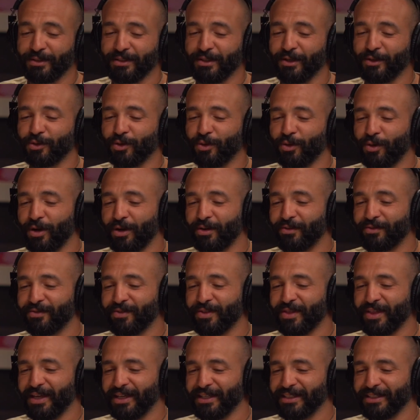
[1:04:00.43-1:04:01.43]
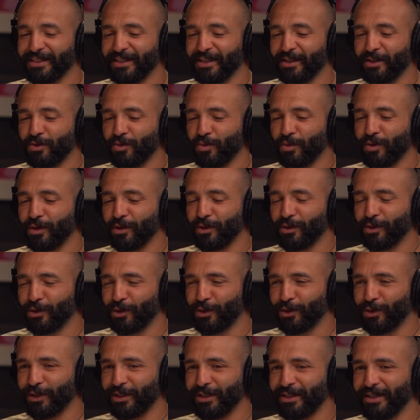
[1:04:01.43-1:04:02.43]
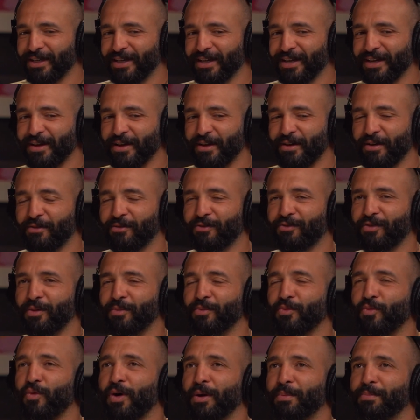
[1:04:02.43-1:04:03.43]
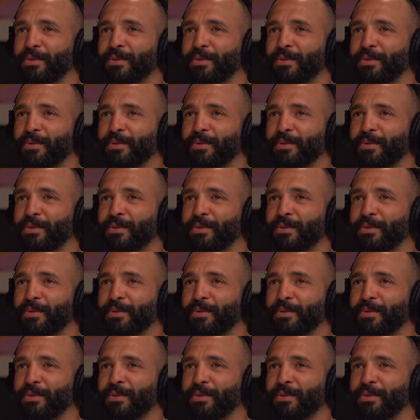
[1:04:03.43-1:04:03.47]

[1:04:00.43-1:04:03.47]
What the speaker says: There's a lot of things that you can learn from what